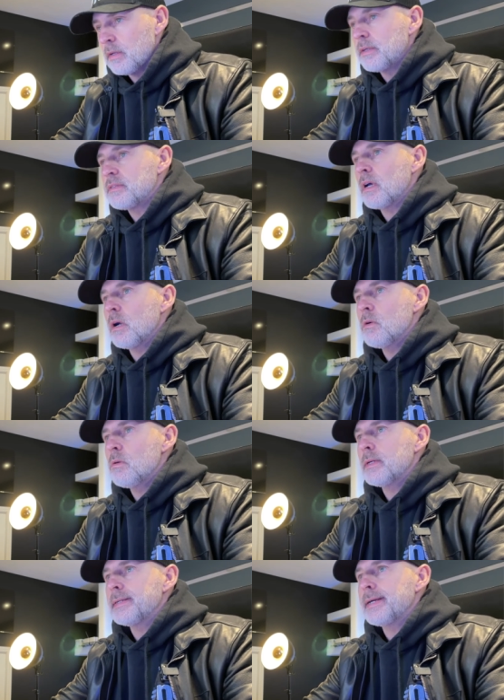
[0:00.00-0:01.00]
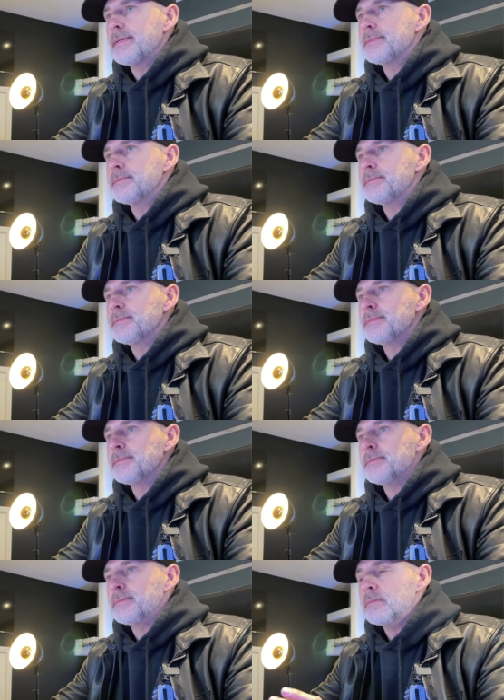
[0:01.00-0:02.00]
So
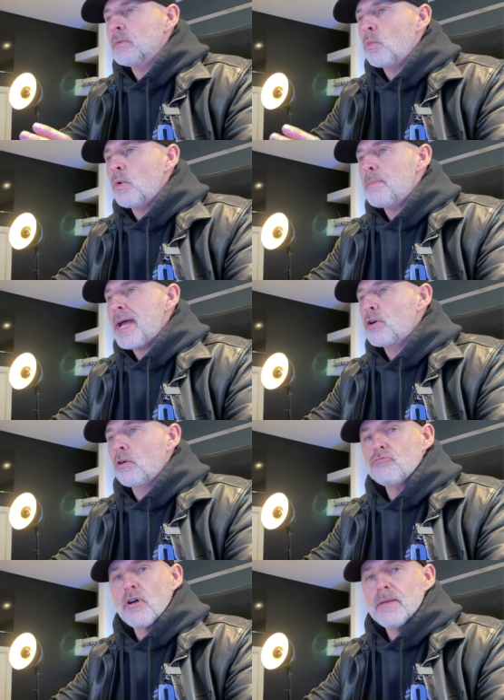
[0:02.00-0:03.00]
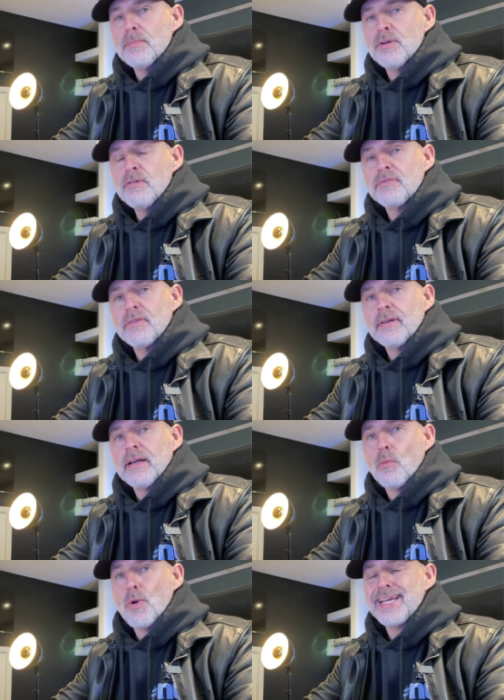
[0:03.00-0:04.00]
we're back on Rightmove
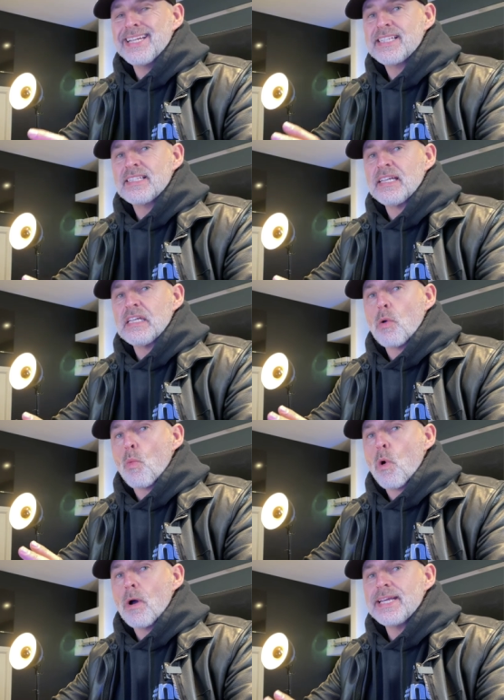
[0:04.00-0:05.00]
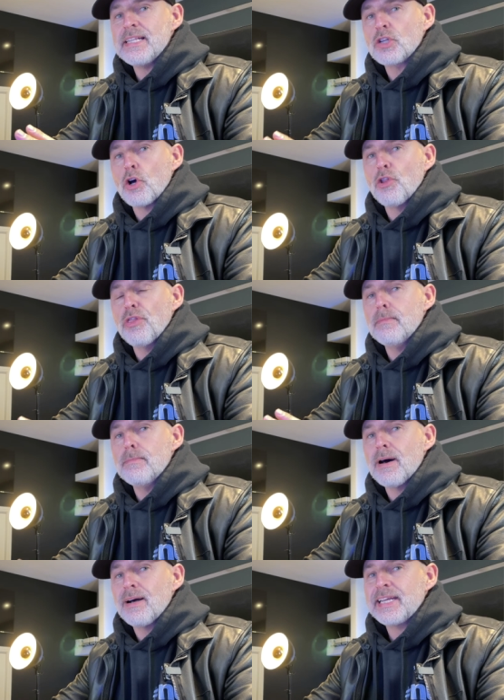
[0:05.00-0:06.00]
and we're going to see what is on the
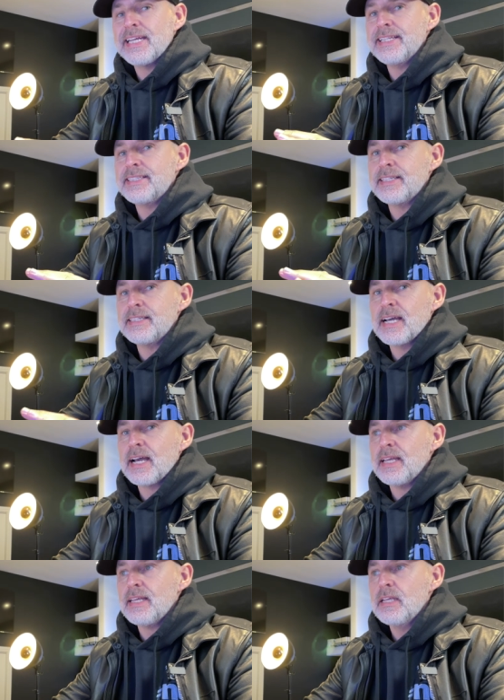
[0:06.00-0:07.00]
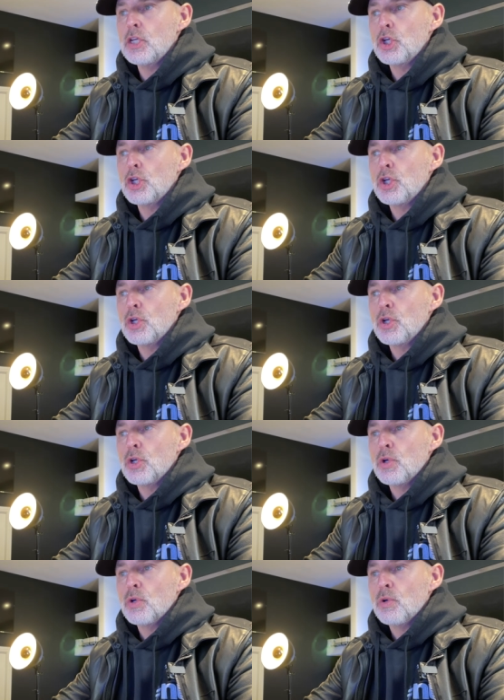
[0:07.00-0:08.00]
market today,
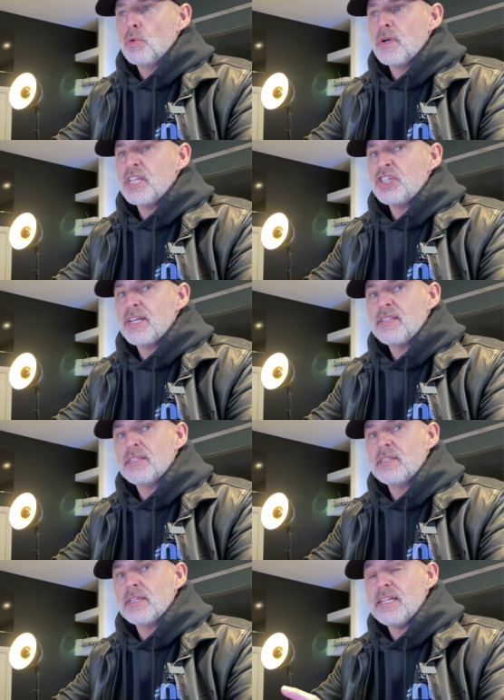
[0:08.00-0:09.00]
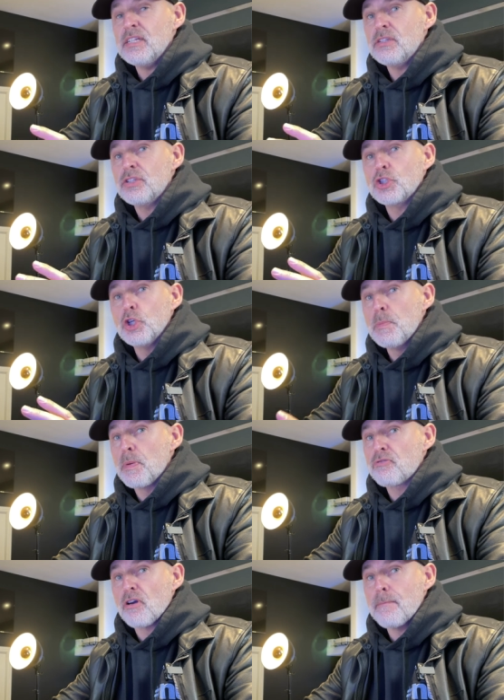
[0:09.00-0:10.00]
which is in
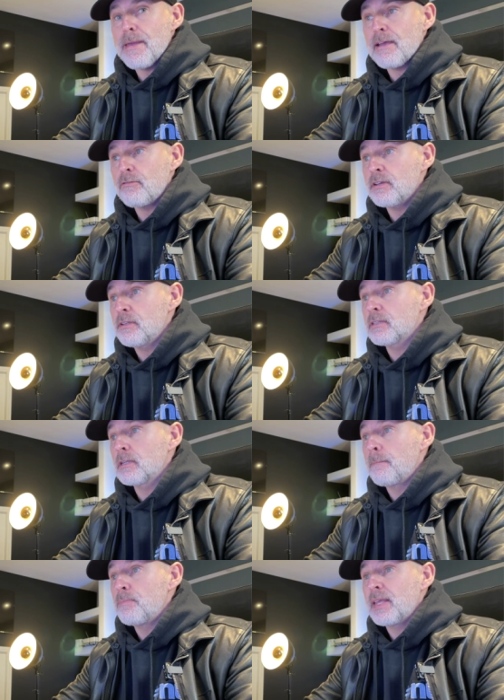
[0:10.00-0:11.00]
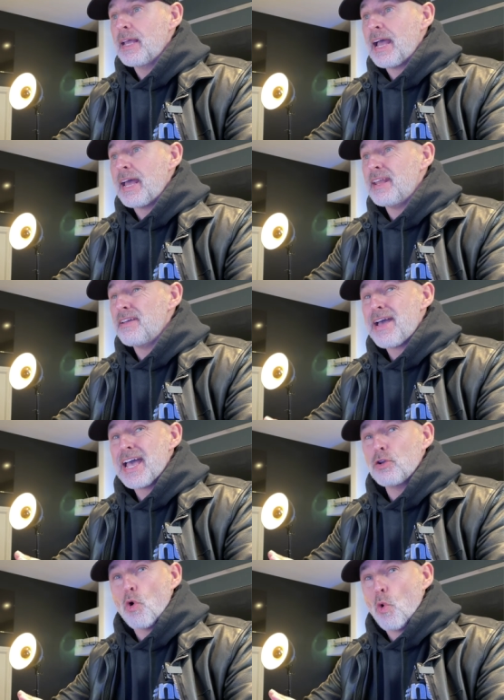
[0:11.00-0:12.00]
super prime areas and they've
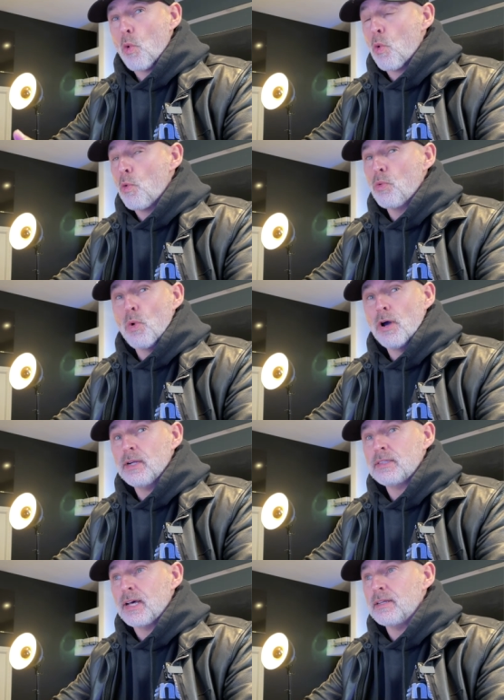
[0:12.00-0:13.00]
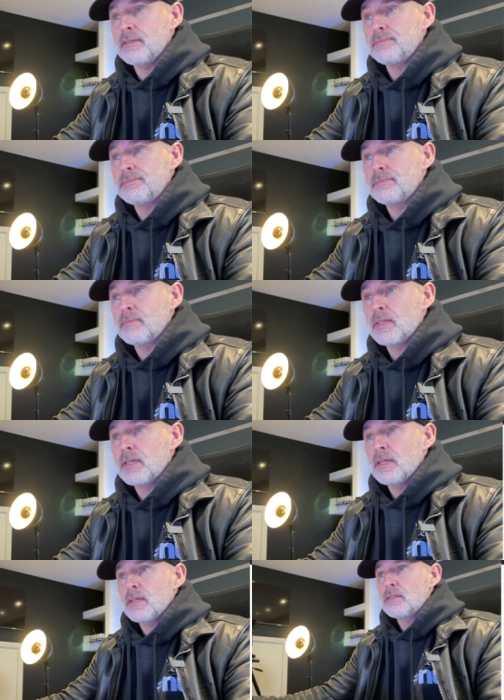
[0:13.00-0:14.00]
had all the work done.
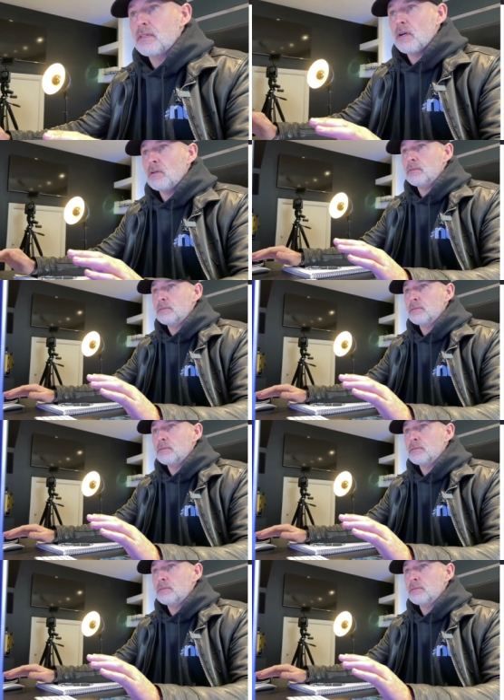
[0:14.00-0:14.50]
So